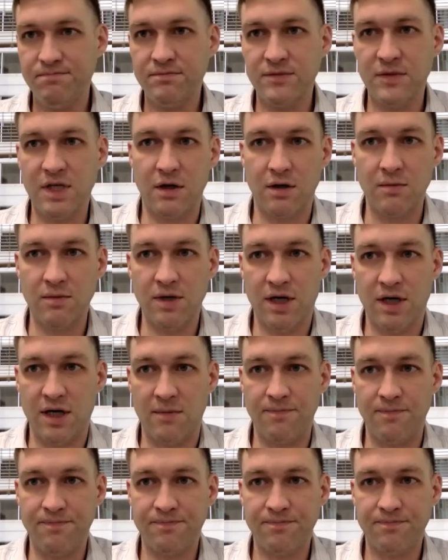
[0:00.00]

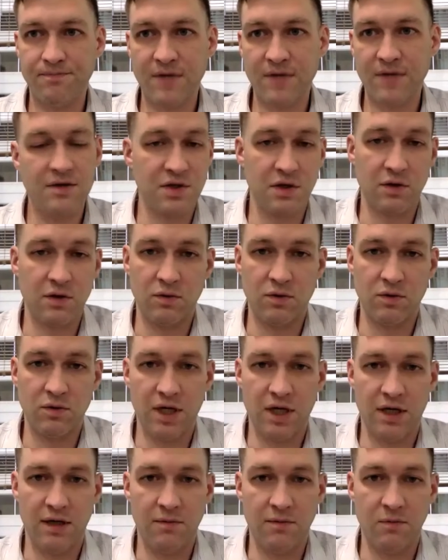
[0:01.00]
know, certain
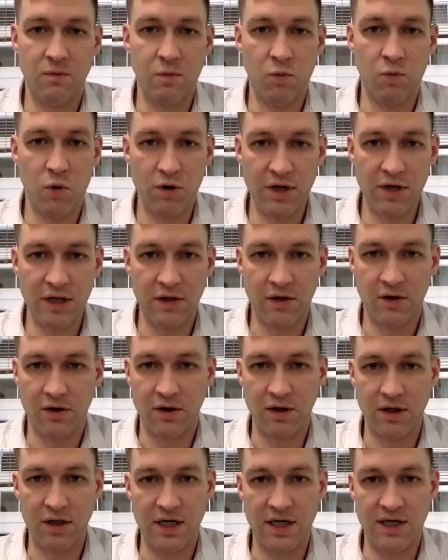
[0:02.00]
warning
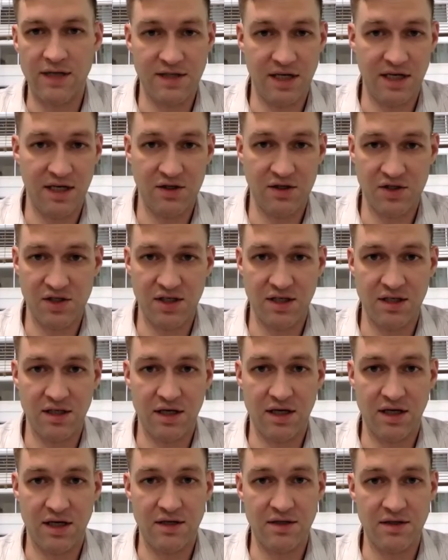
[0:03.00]
or
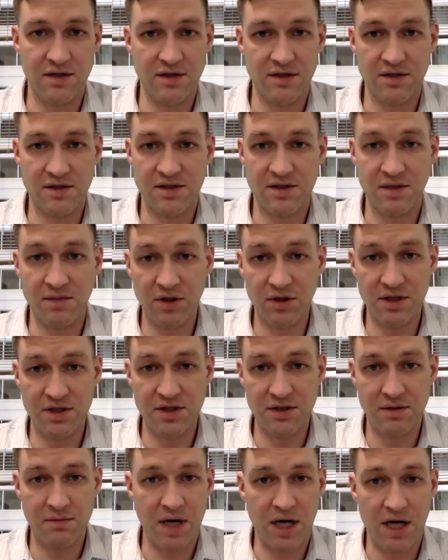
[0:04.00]
THC
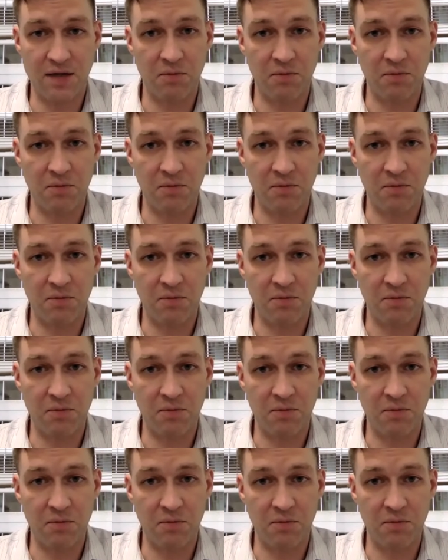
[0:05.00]
symbolism on